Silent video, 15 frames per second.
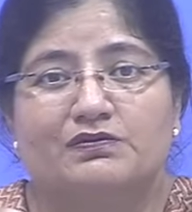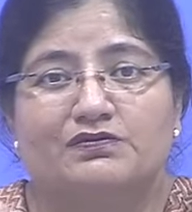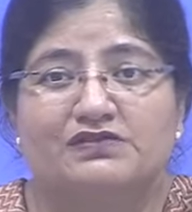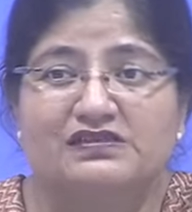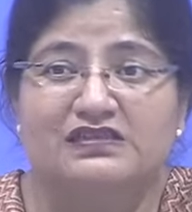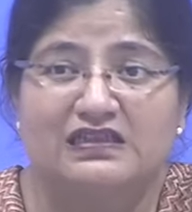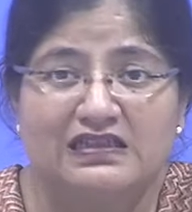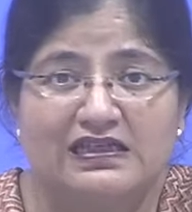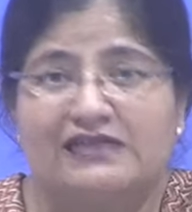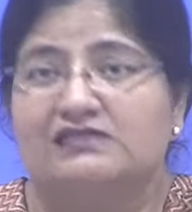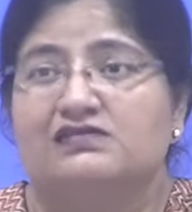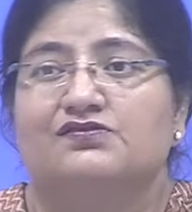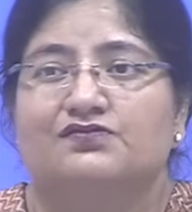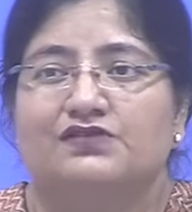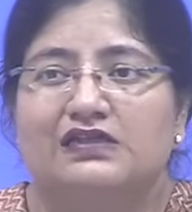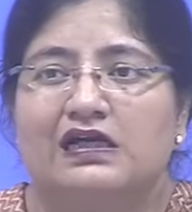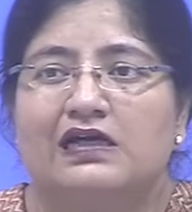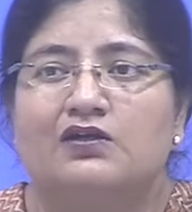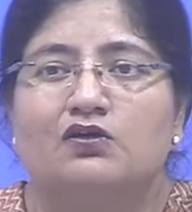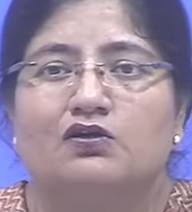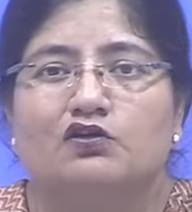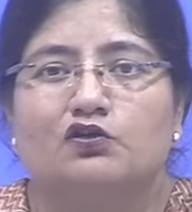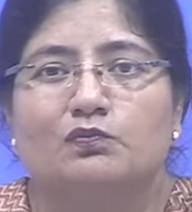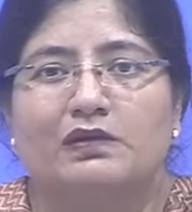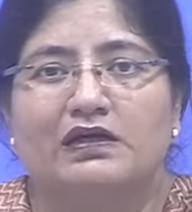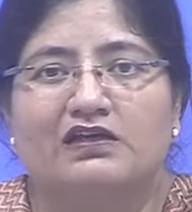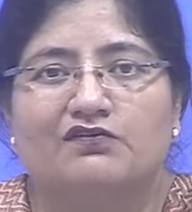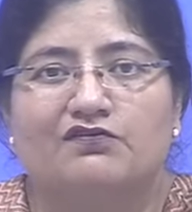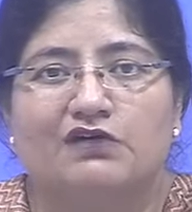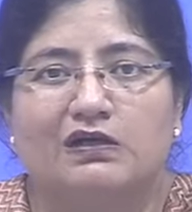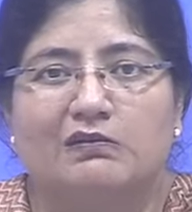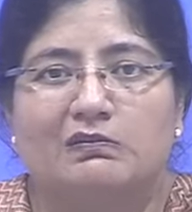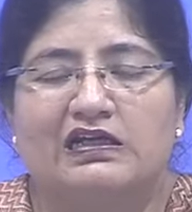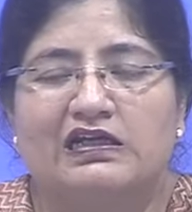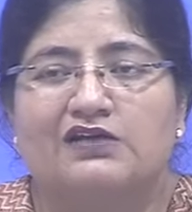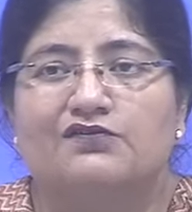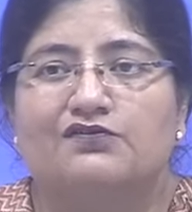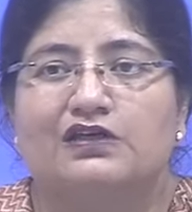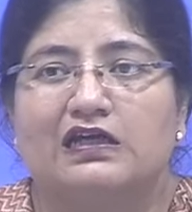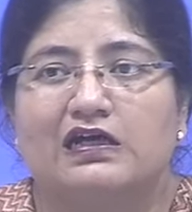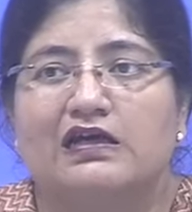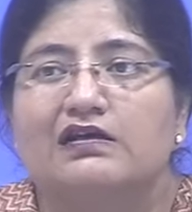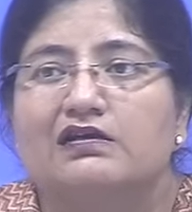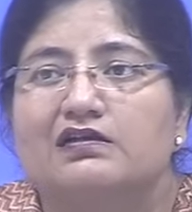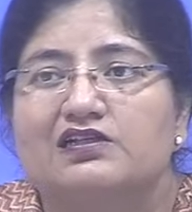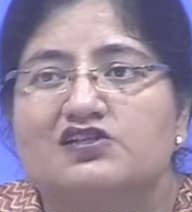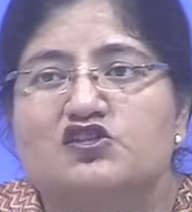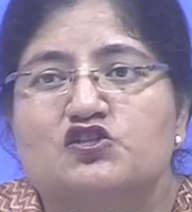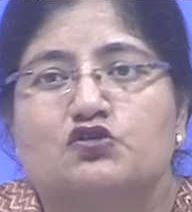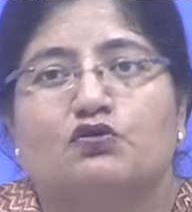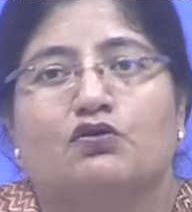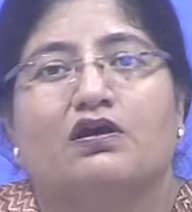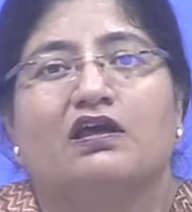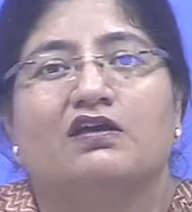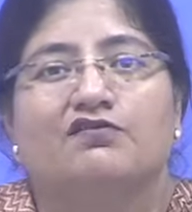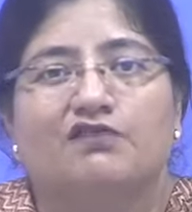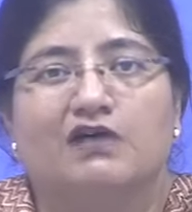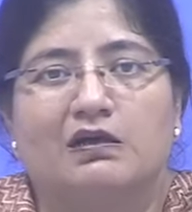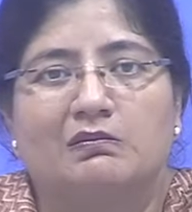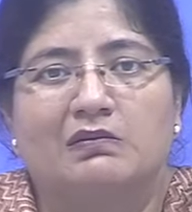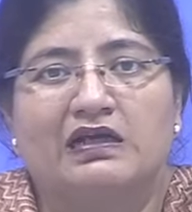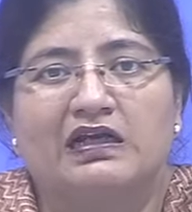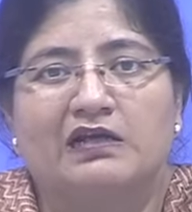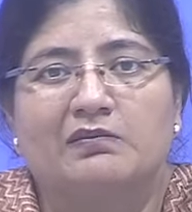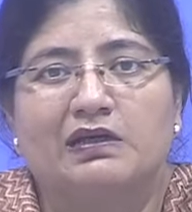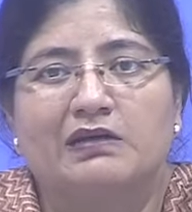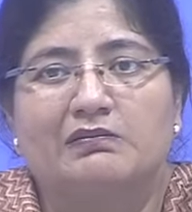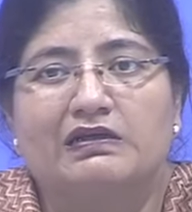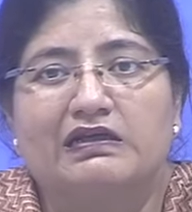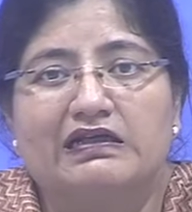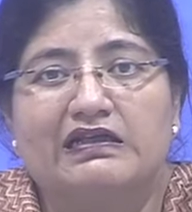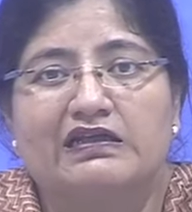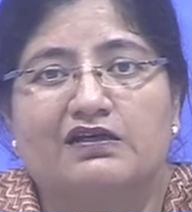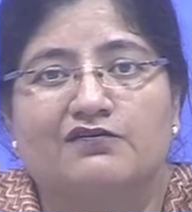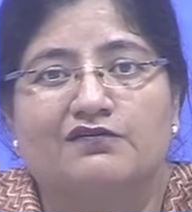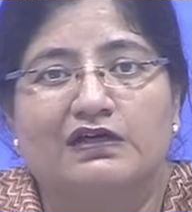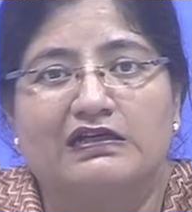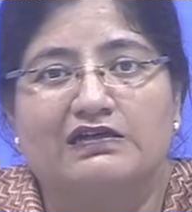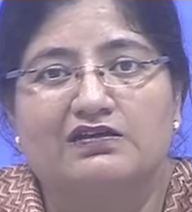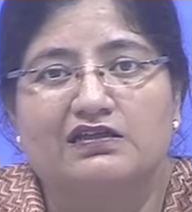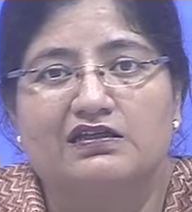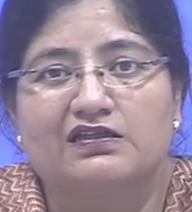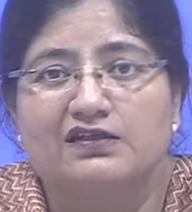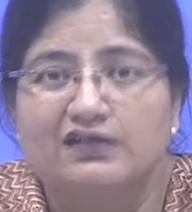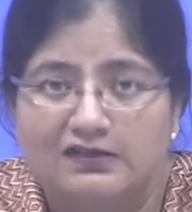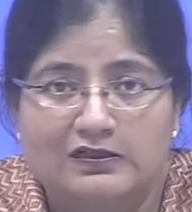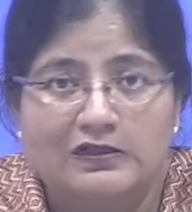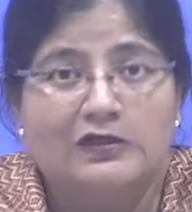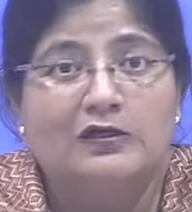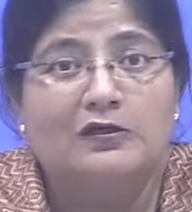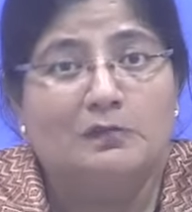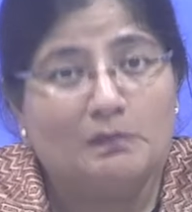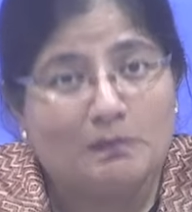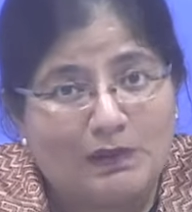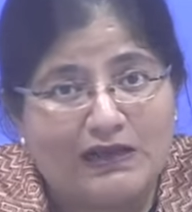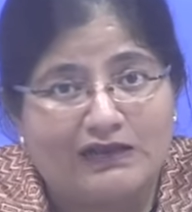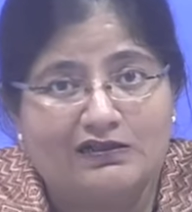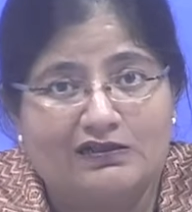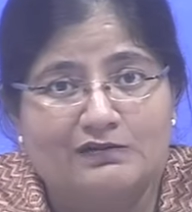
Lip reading: We say, yes, we are occupying farmland, we are destroying farmland by building a factory here, but